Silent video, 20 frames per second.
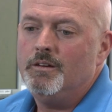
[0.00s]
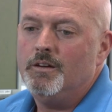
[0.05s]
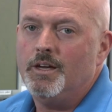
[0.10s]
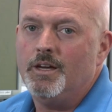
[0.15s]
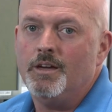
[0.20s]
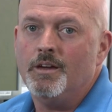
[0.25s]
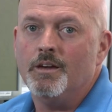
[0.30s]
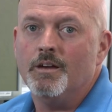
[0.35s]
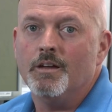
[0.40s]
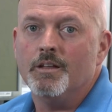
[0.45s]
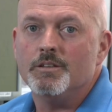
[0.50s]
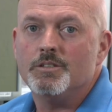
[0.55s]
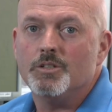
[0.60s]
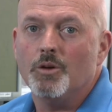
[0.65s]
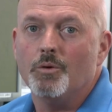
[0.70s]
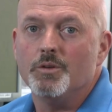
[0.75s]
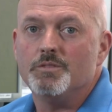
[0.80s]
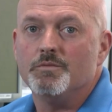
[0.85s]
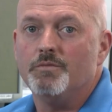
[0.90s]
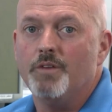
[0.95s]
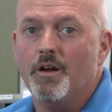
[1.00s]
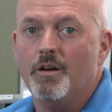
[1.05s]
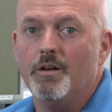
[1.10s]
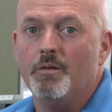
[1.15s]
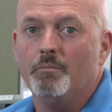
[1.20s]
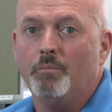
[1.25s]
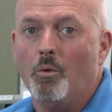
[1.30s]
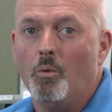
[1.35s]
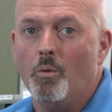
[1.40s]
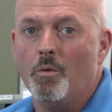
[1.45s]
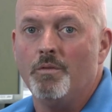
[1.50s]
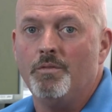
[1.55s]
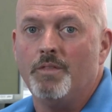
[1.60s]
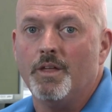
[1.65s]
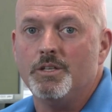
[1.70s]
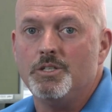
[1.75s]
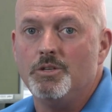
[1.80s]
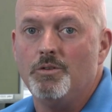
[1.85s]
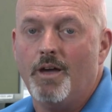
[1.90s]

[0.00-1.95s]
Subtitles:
And so it's very important that